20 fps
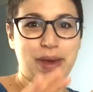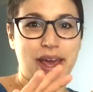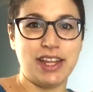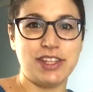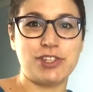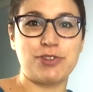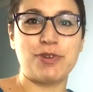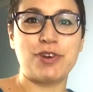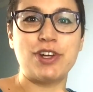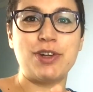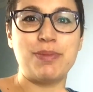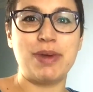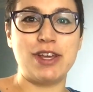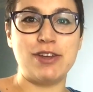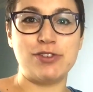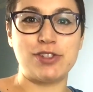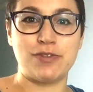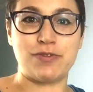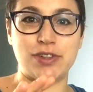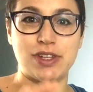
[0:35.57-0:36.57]
Paints we're going to be
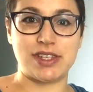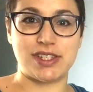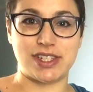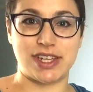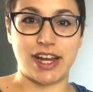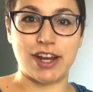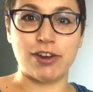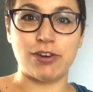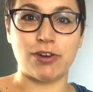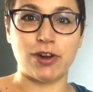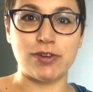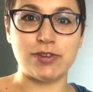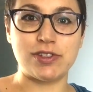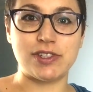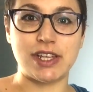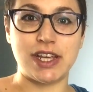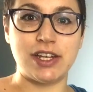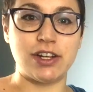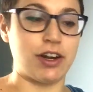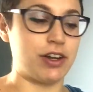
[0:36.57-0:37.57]
using for the scarecrow
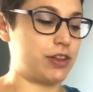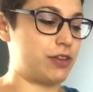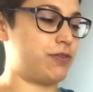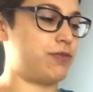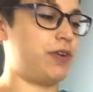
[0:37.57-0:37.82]
scene are the